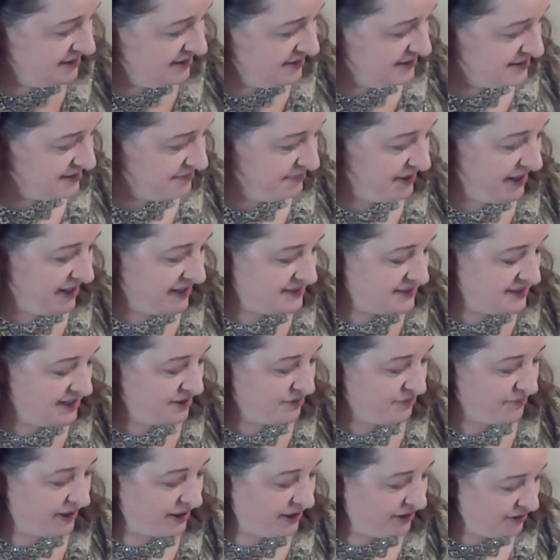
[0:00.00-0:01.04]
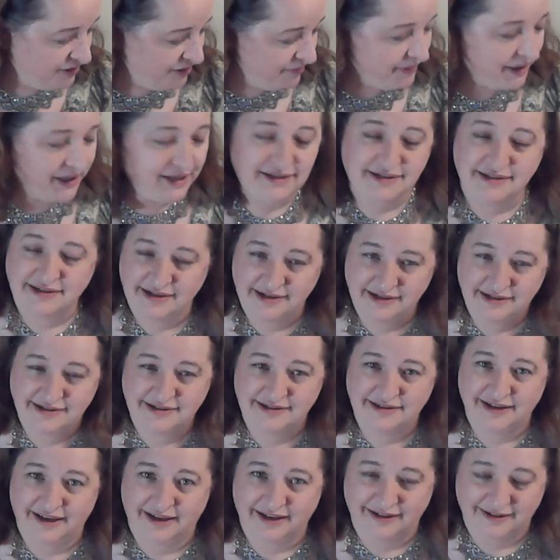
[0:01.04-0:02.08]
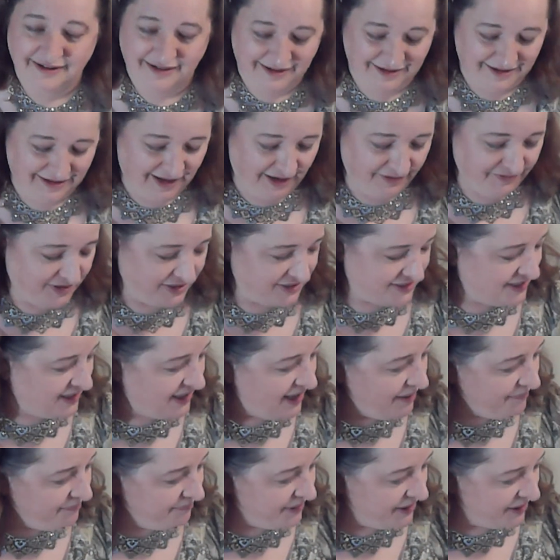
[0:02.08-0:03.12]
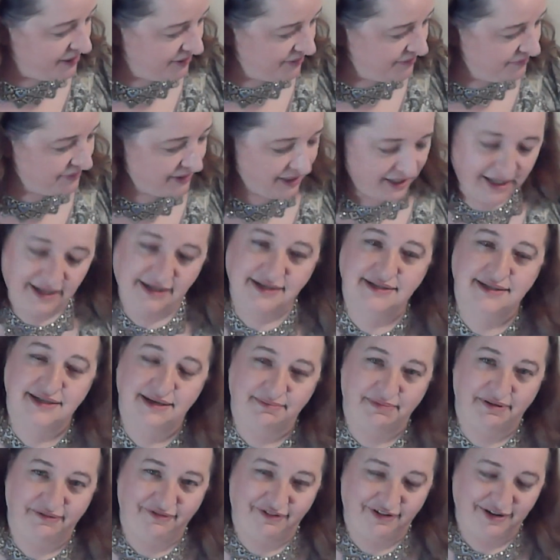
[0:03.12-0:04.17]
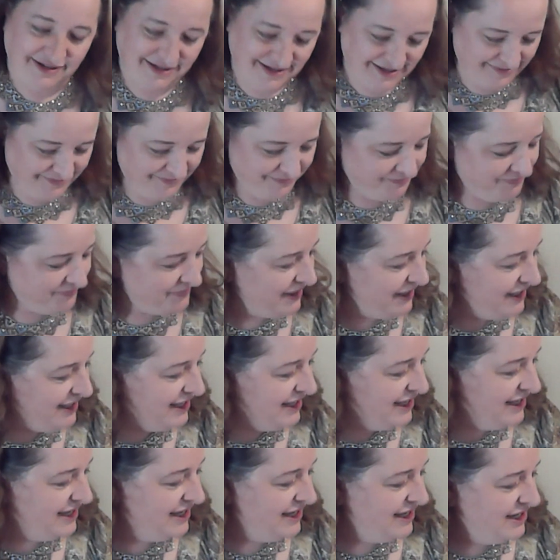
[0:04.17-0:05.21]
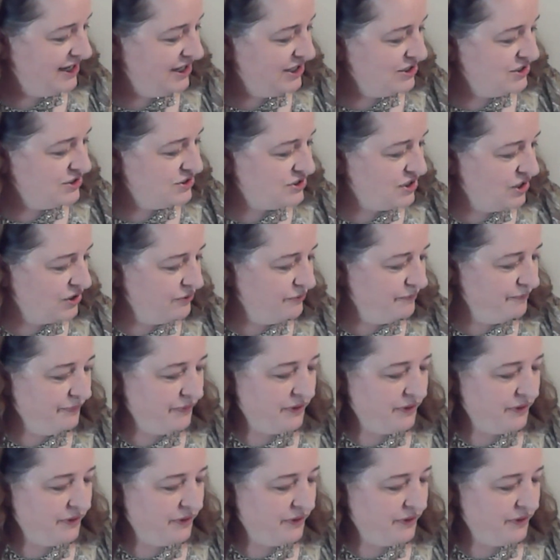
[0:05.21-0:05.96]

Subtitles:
somebody I see on a regular basis, and life gets a lot better when I get to see my friends. So